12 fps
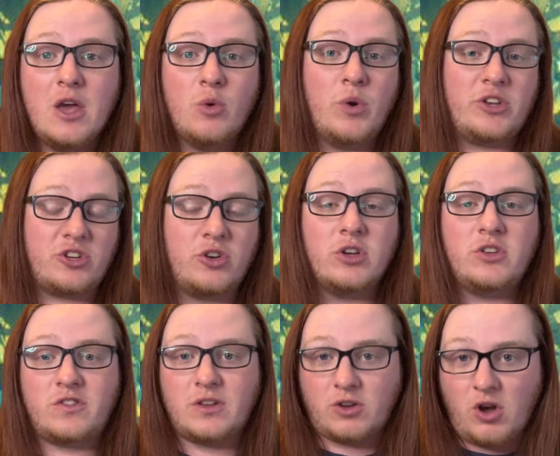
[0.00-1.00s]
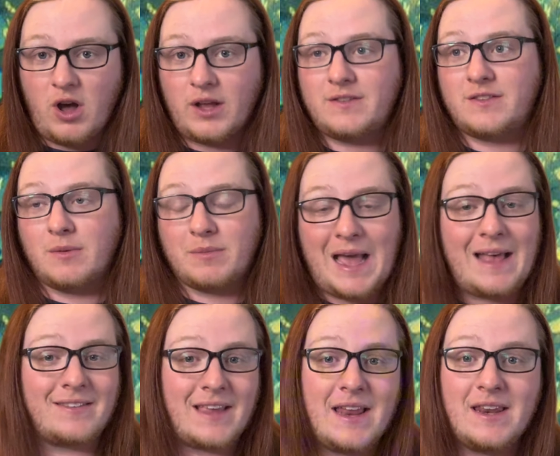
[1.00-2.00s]
which could cause some
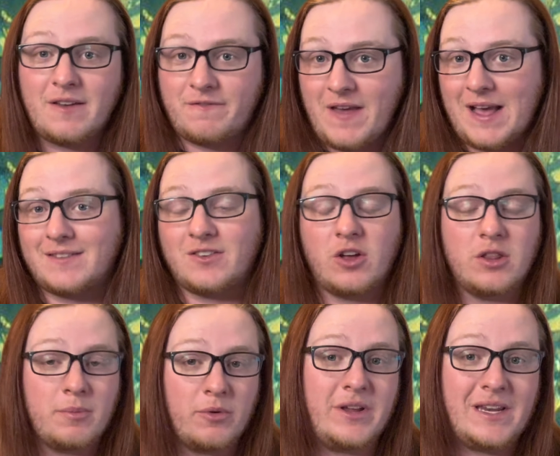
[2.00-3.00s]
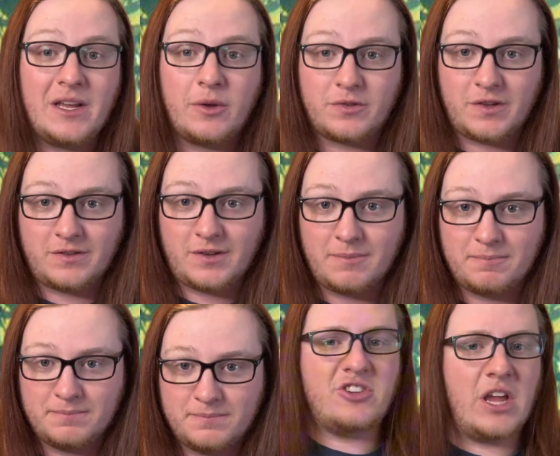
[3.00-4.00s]
cascading effects on the marine ecosystem.
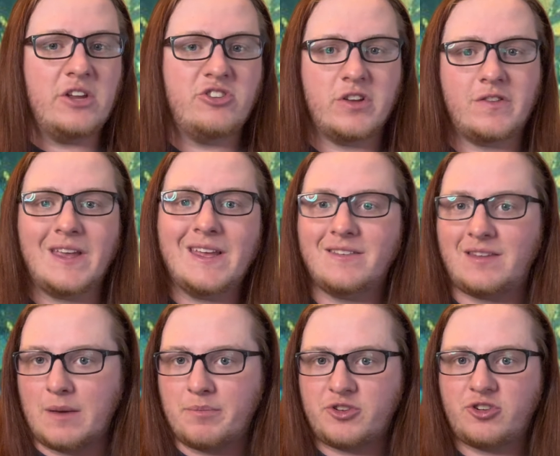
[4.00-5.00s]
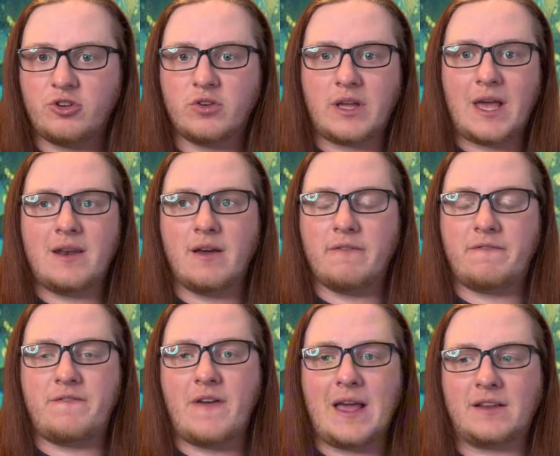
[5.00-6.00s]
Changes in temperature can
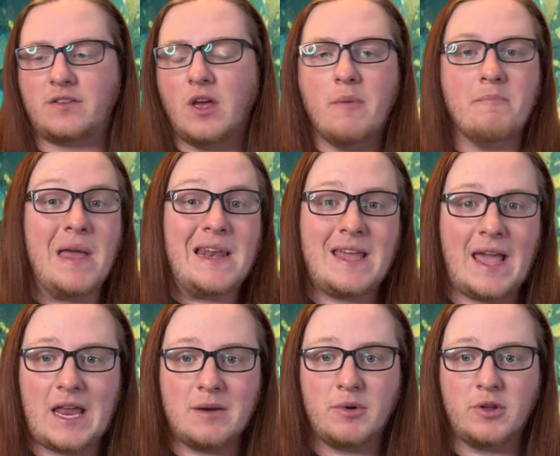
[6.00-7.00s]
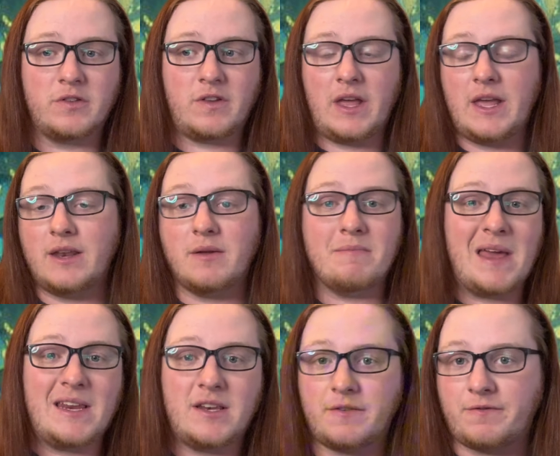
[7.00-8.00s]
affect many animals in
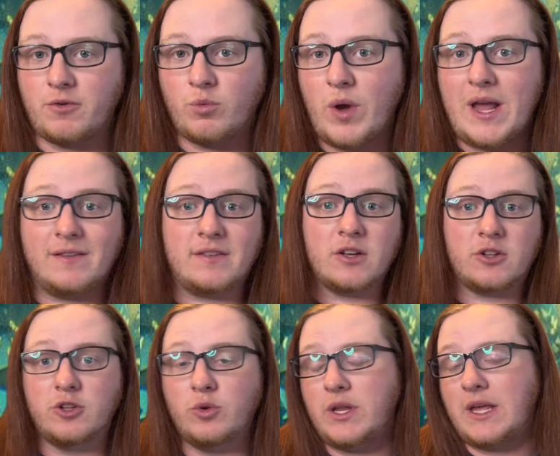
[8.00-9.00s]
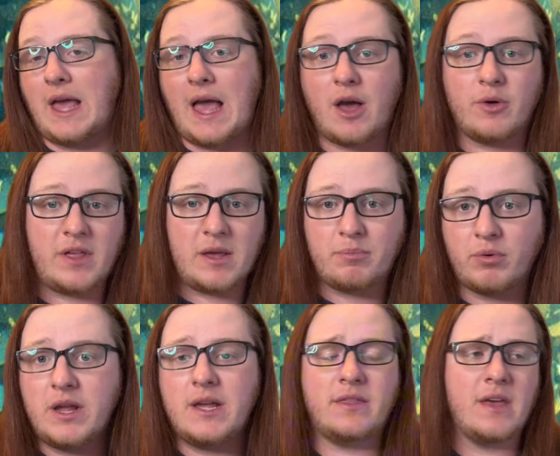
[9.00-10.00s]
many different ways, including how they
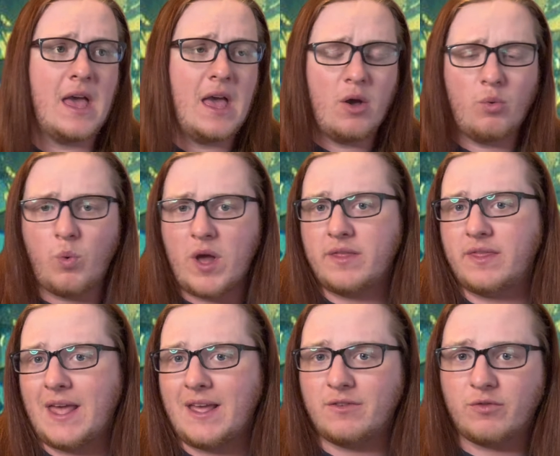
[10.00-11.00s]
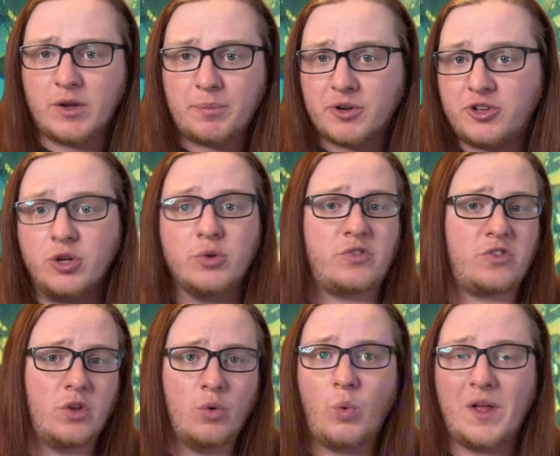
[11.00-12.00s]
breathe, when they
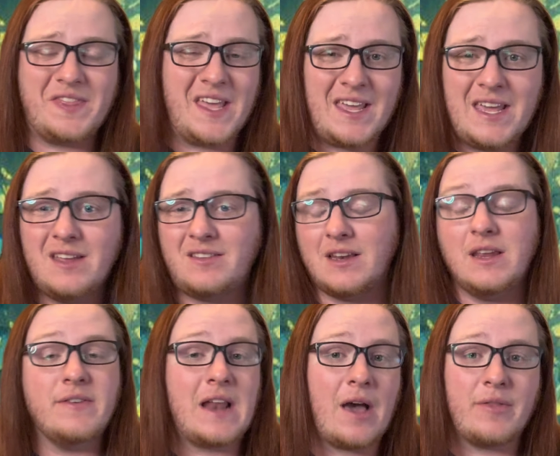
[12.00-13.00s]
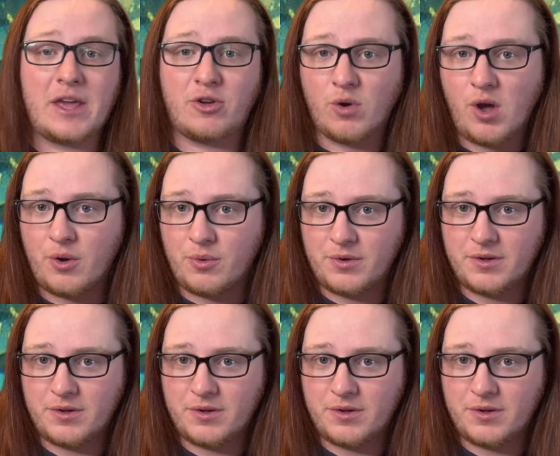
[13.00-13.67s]
reproduce, what they eat, and even how they grow.